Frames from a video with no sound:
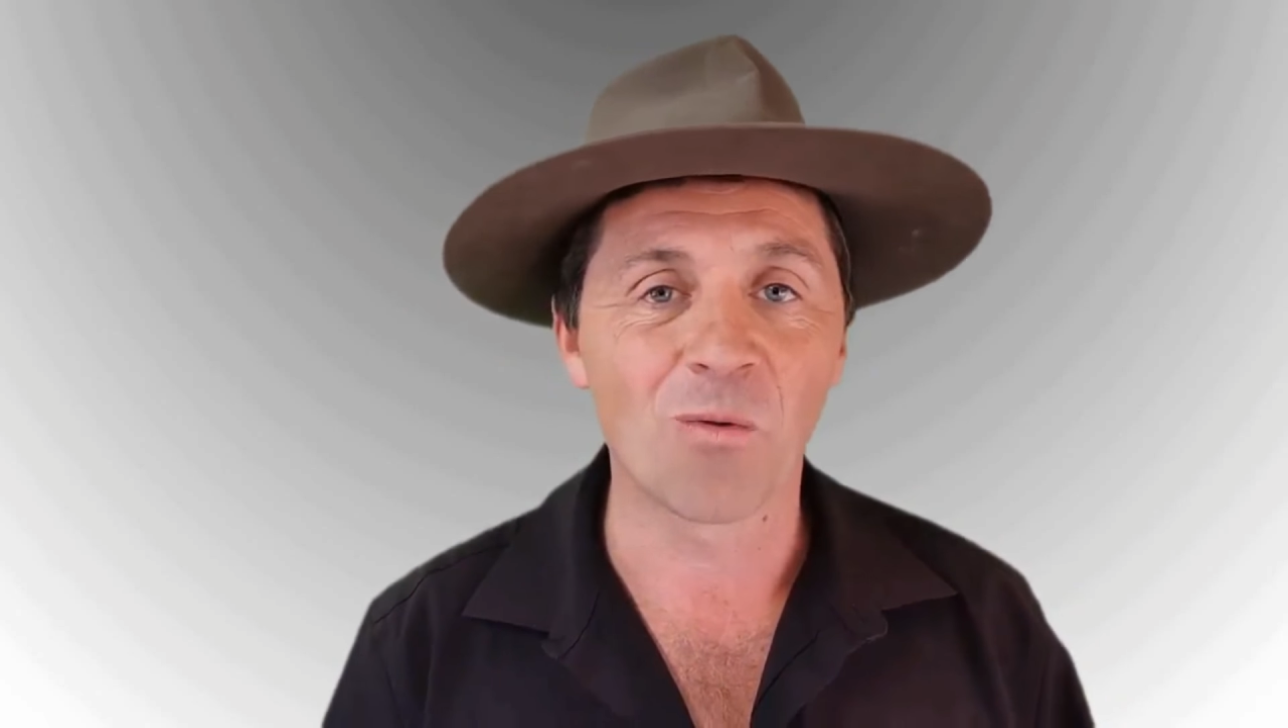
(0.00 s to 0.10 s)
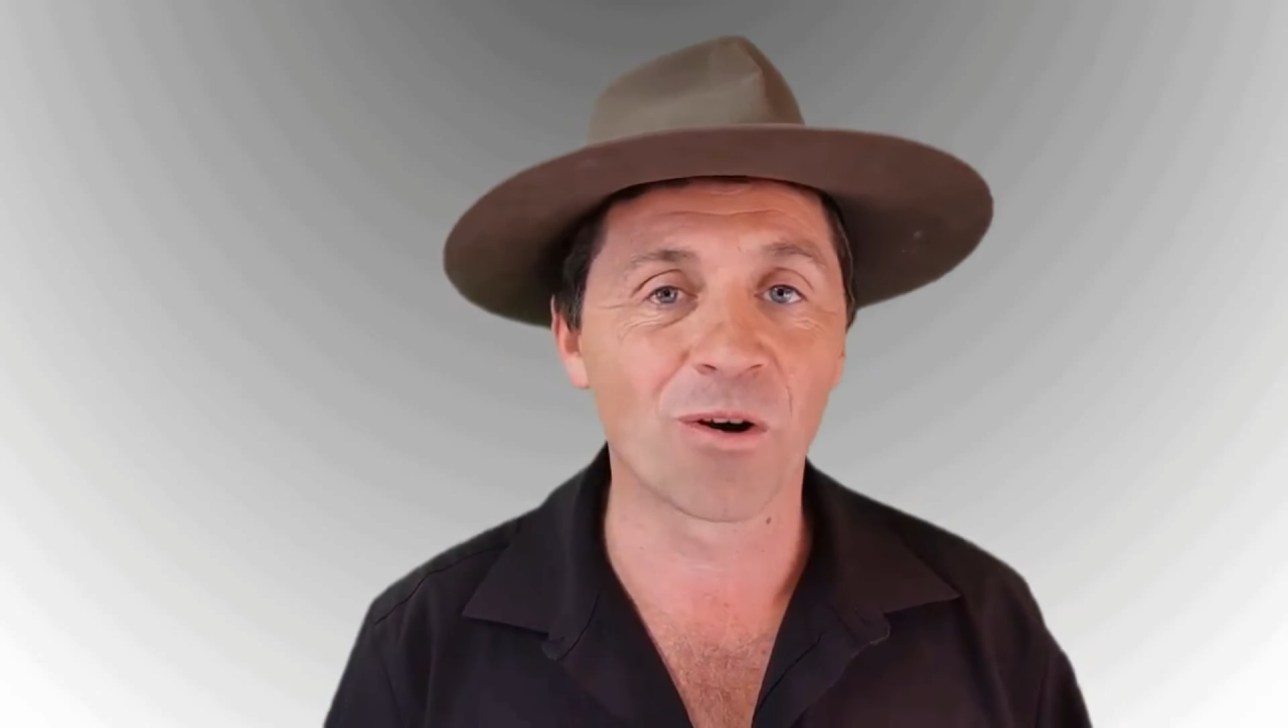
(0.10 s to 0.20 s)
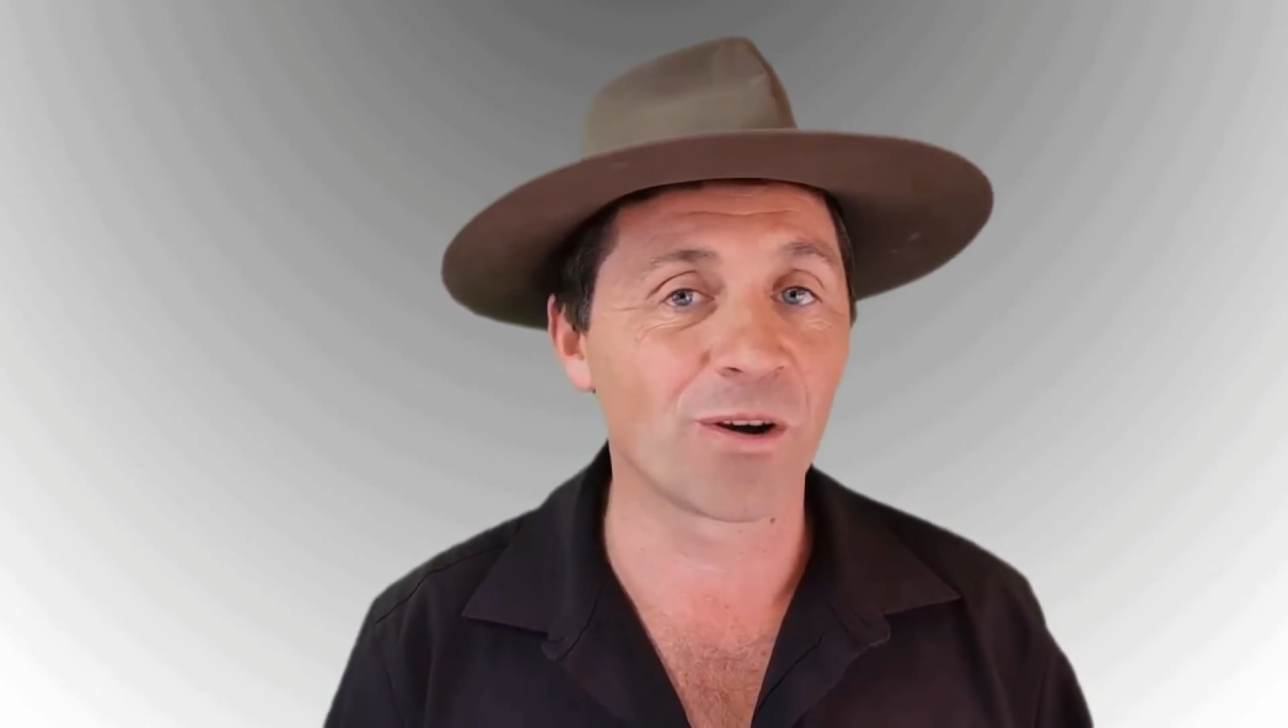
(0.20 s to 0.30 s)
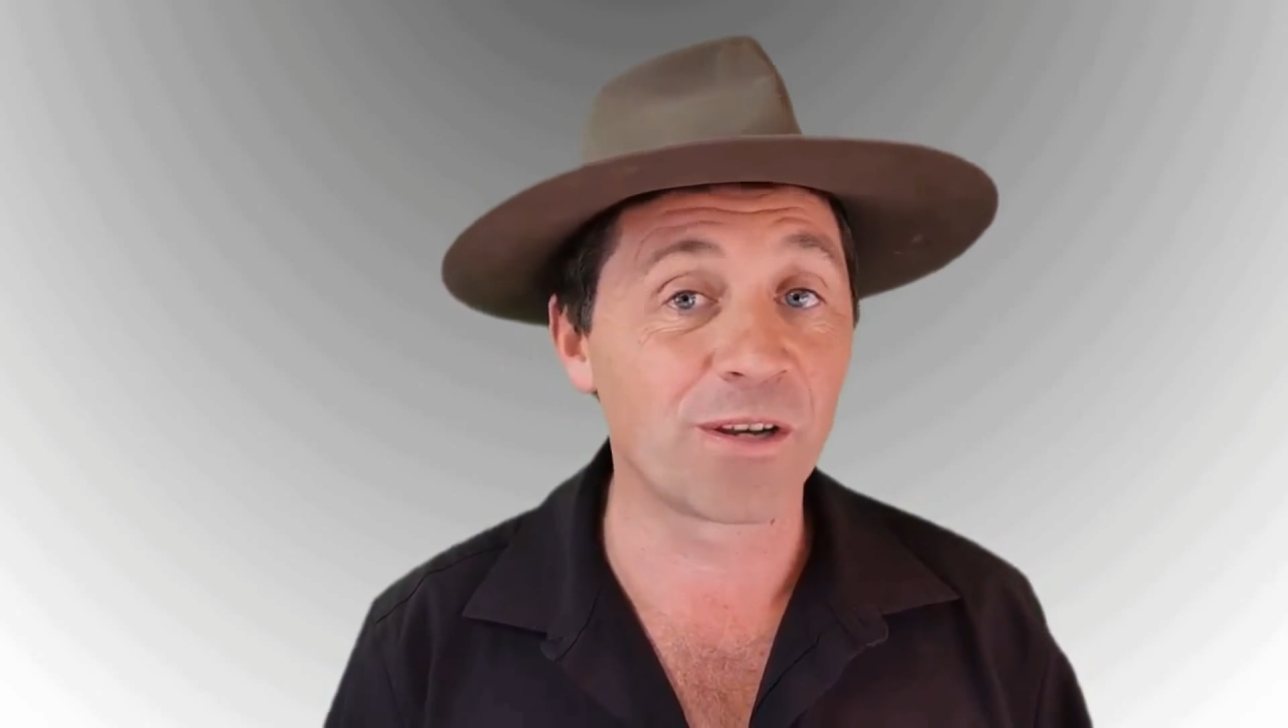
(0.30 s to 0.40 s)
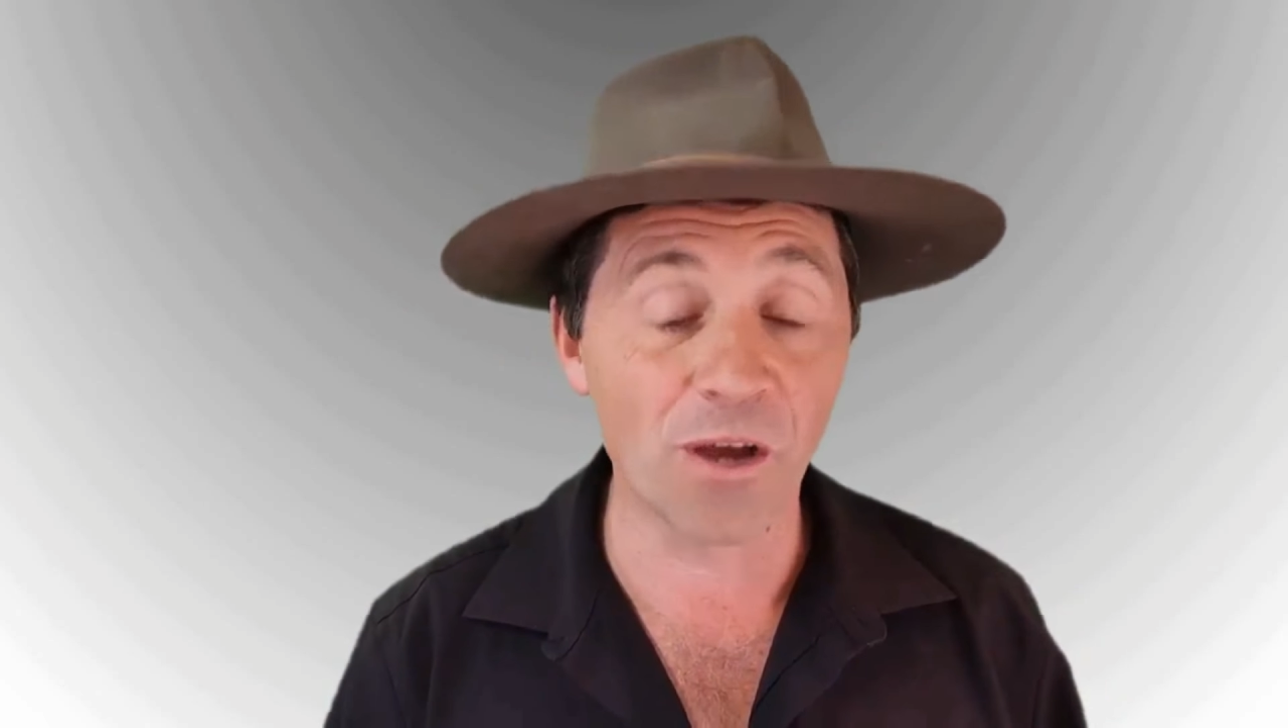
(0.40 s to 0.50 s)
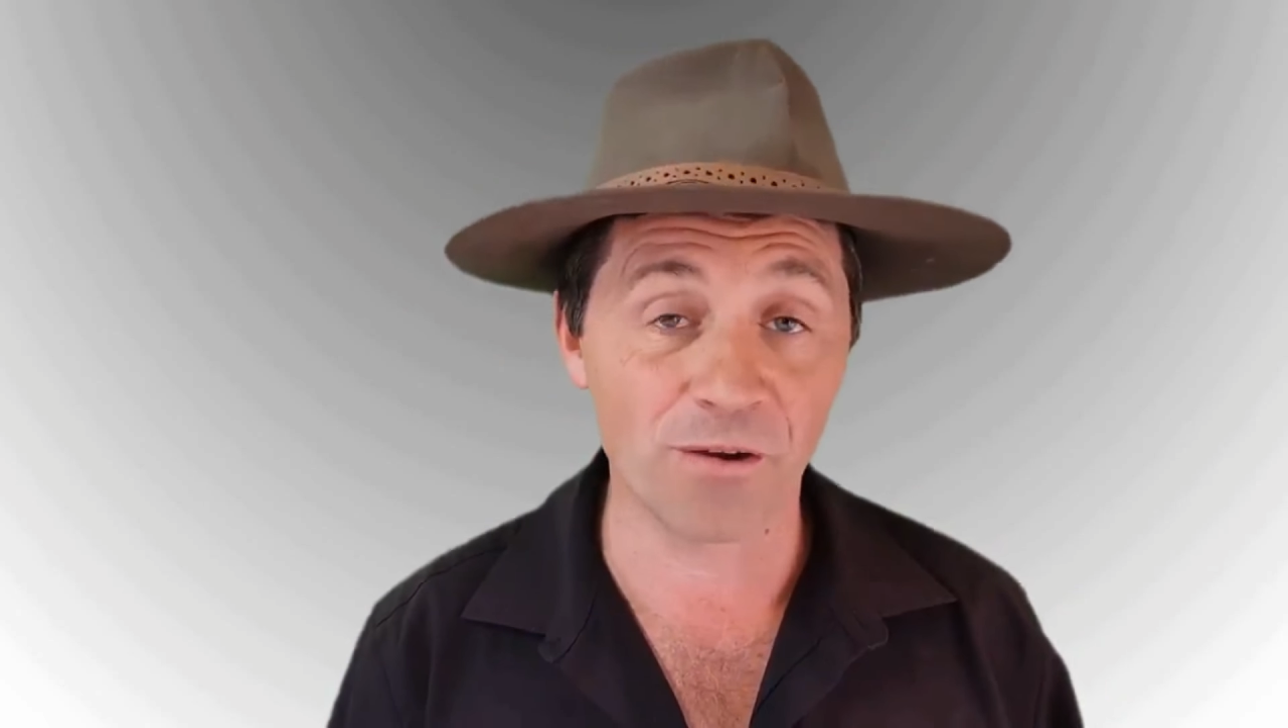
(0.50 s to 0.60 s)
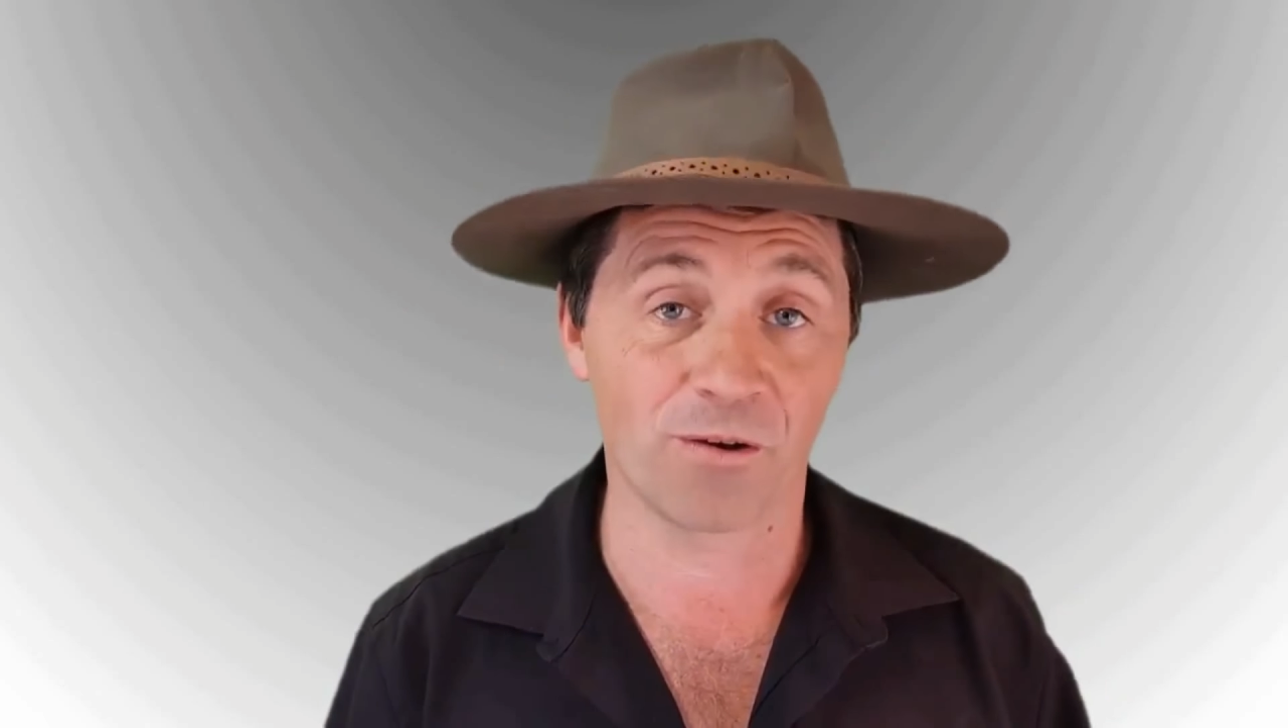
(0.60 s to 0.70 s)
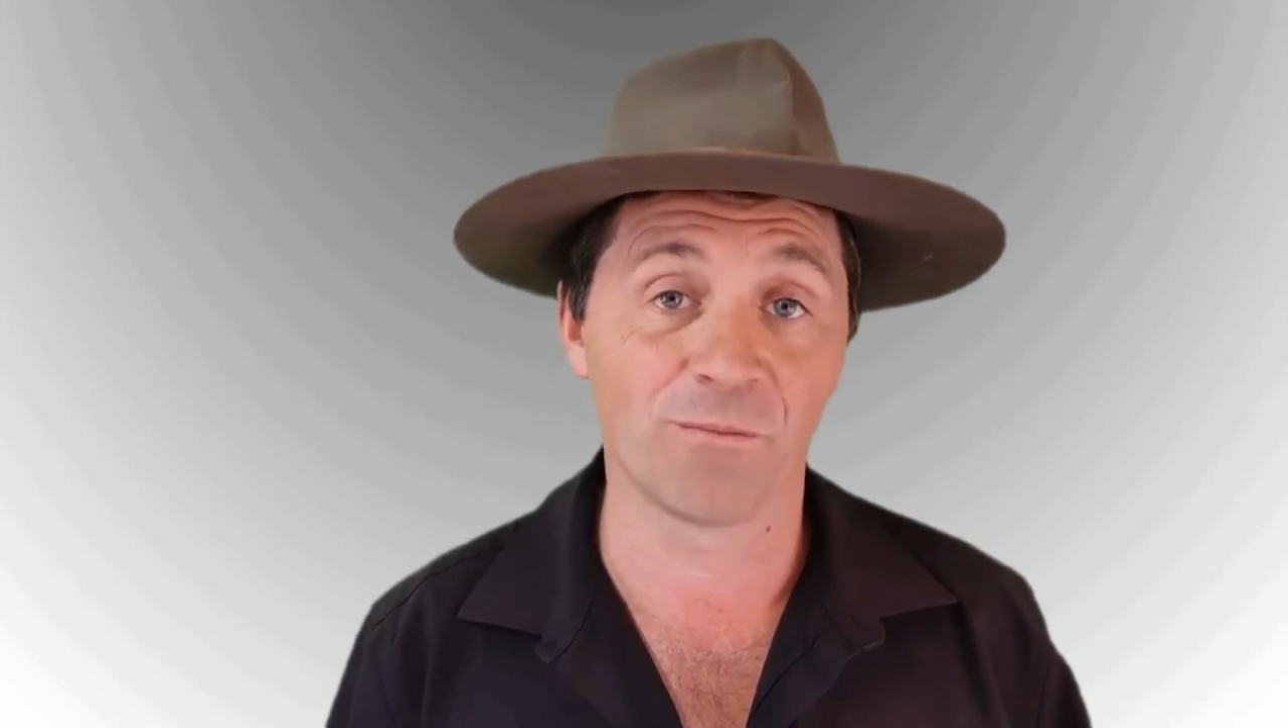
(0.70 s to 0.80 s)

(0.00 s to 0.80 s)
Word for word: what I don't